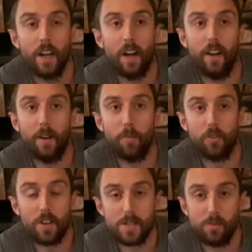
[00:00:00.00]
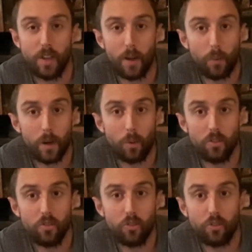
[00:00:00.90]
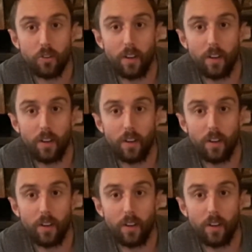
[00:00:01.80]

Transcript: There are some lightweight ones.